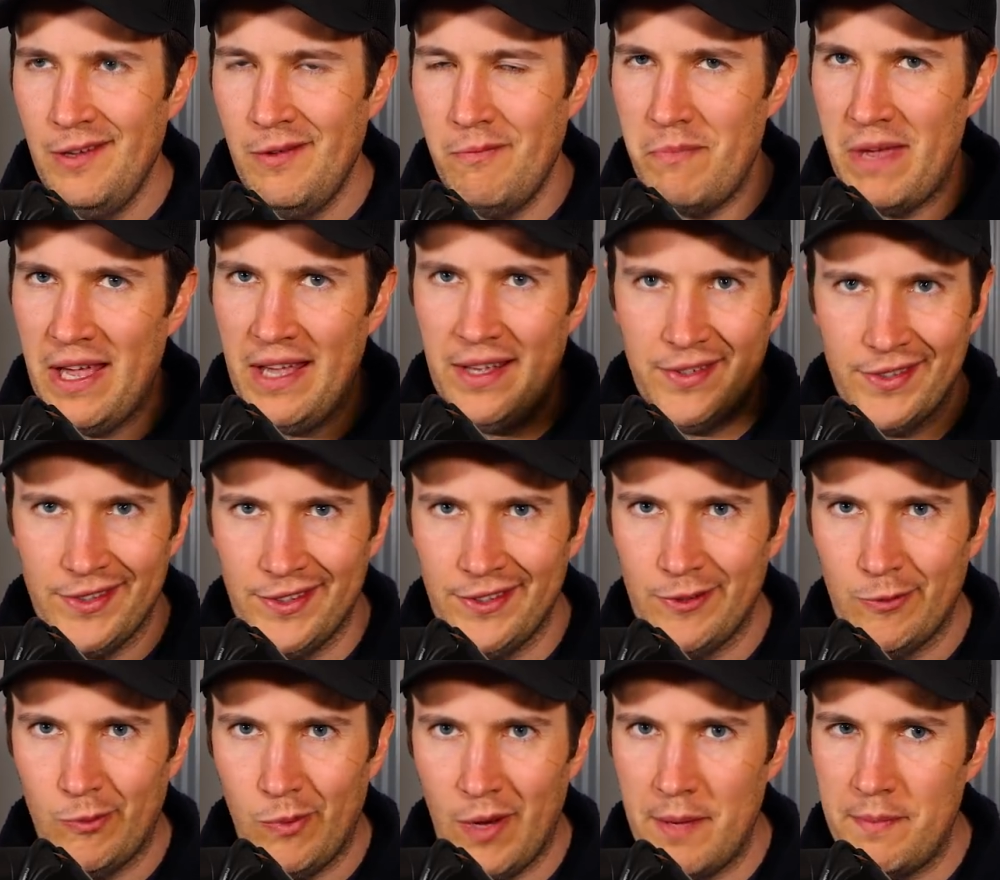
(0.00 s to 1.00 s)

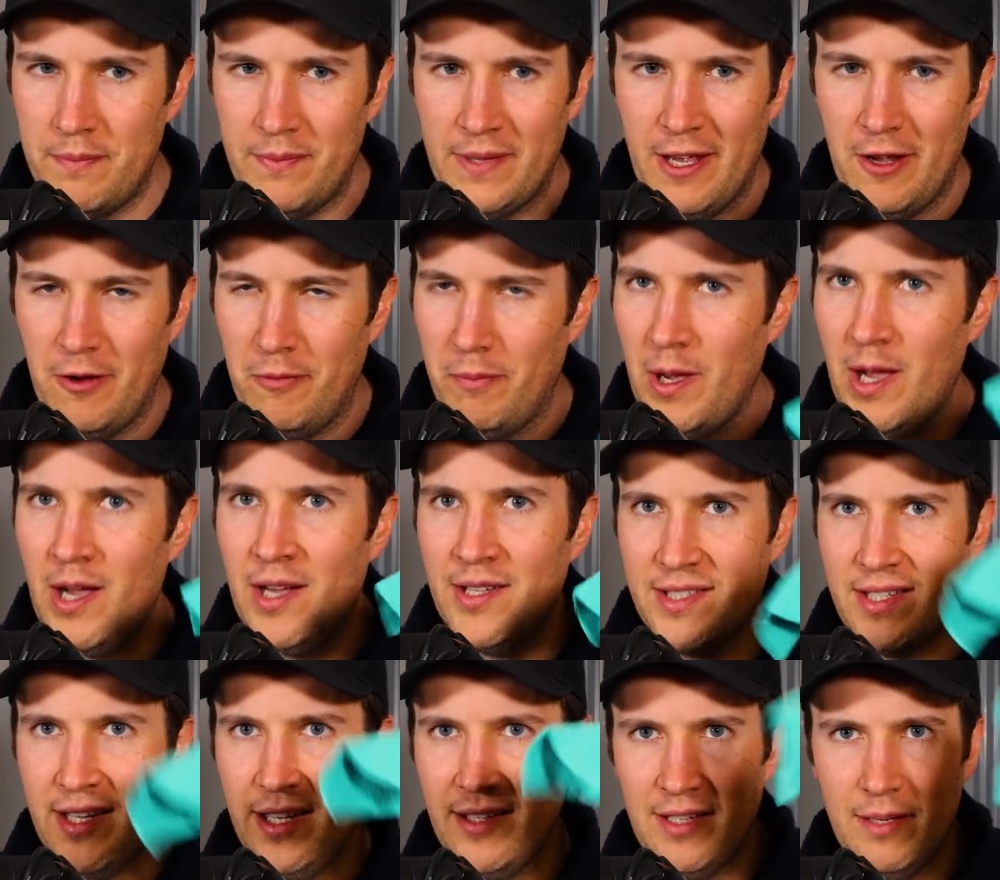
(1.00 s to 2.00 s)
mess, wipe down
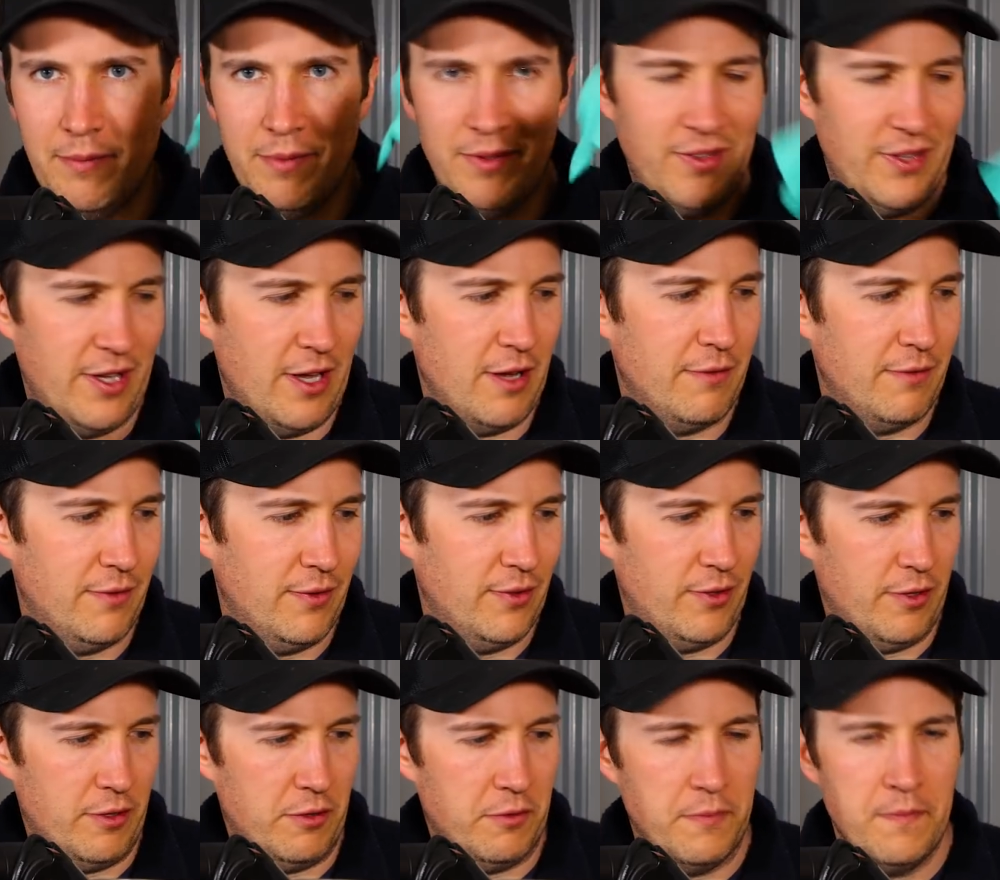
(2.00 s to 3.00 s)
pots, that type of stuff.
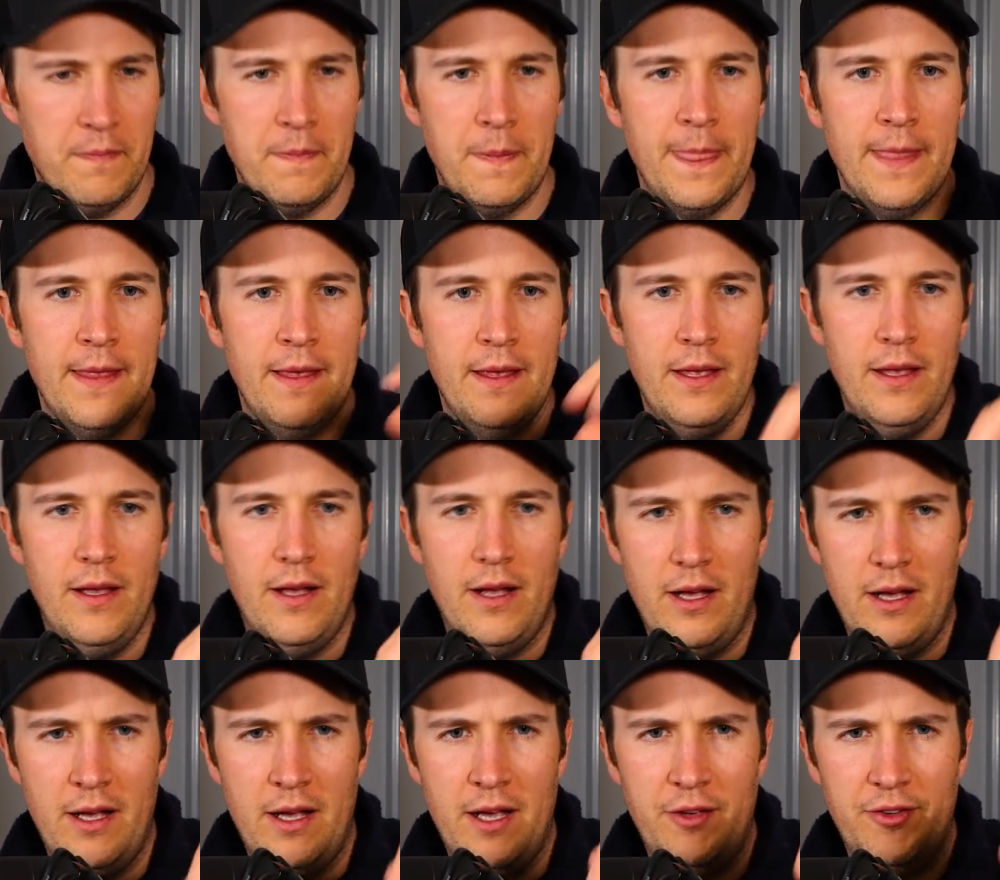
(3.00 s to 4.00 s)
So
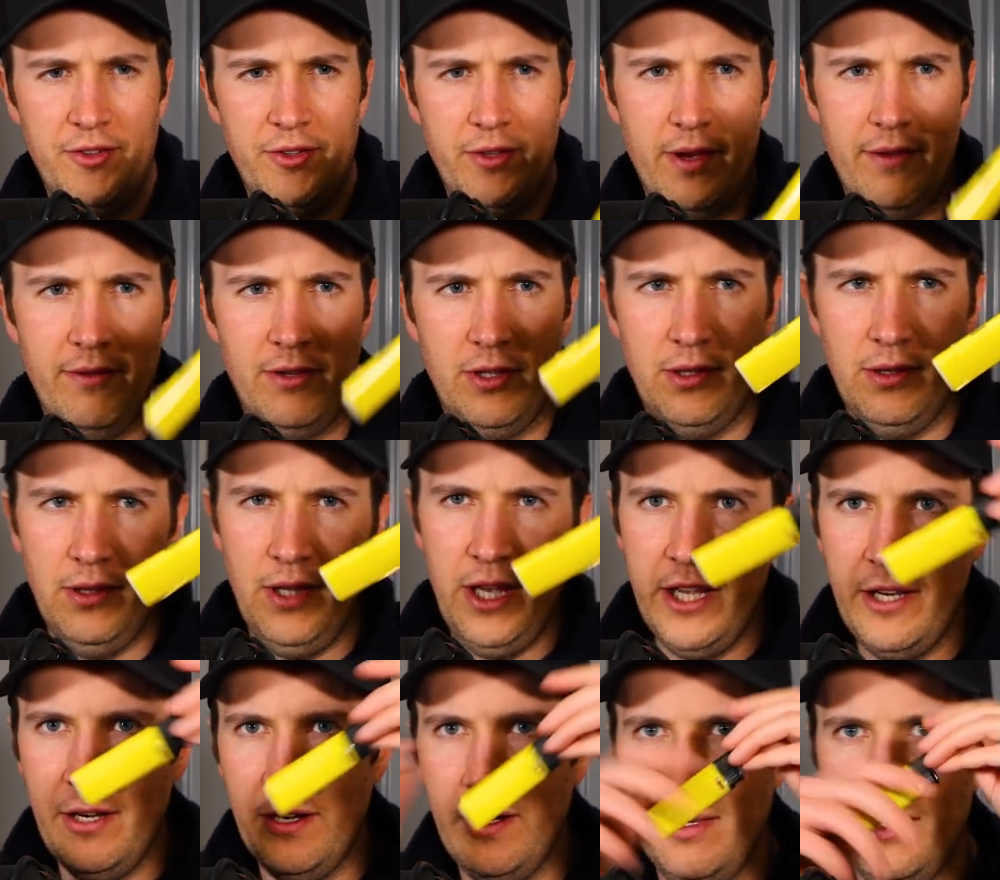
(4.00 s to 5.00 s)
I also have a
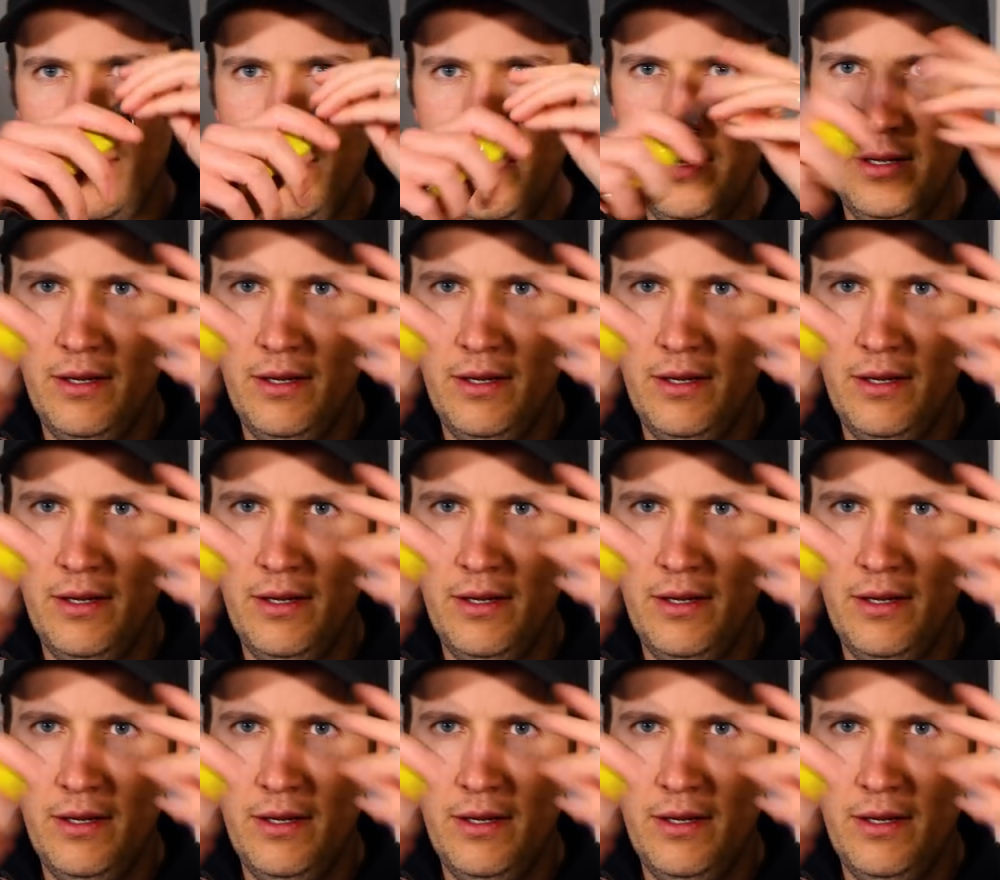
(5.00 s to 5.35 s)
lighter,